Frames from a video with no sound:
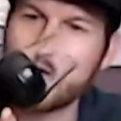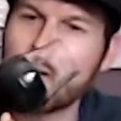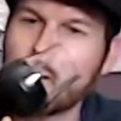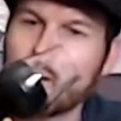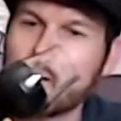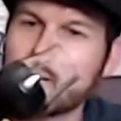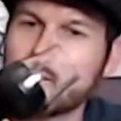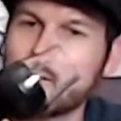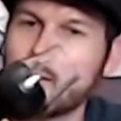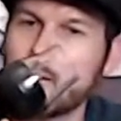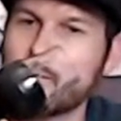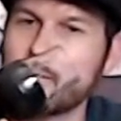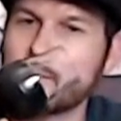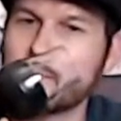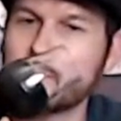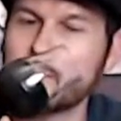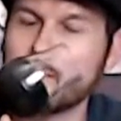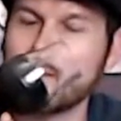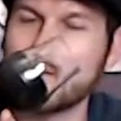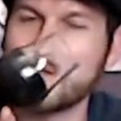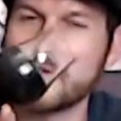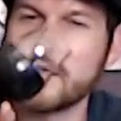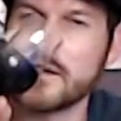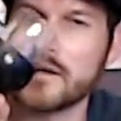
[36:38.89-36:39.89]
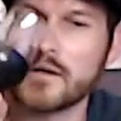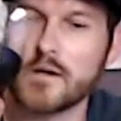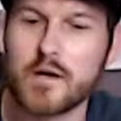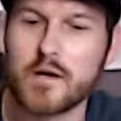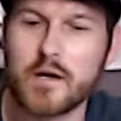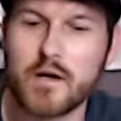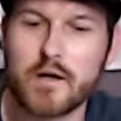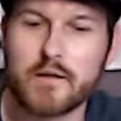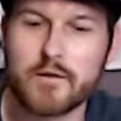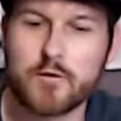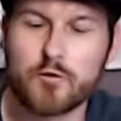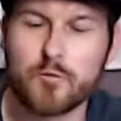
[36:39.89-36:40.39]
So obviously,
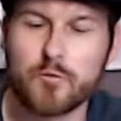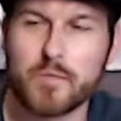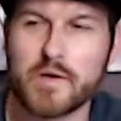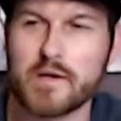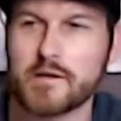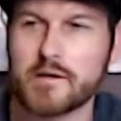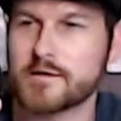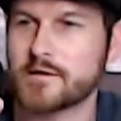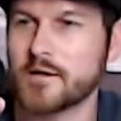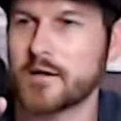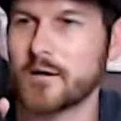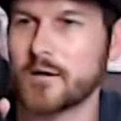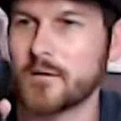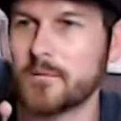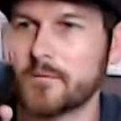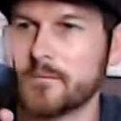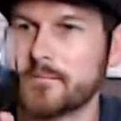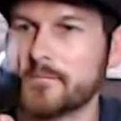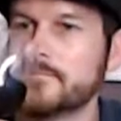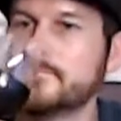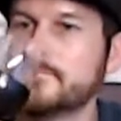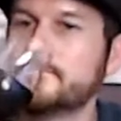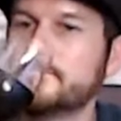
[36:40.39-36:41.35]
there will be some